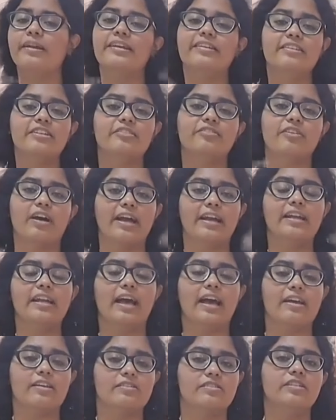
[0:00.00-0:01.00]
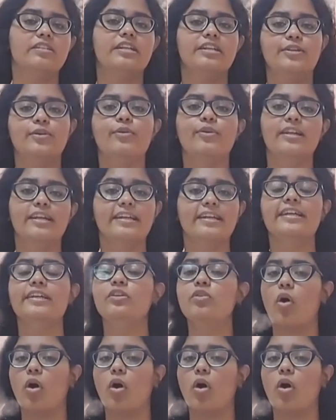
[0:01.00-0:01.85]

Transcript: it is defined as the deteriorating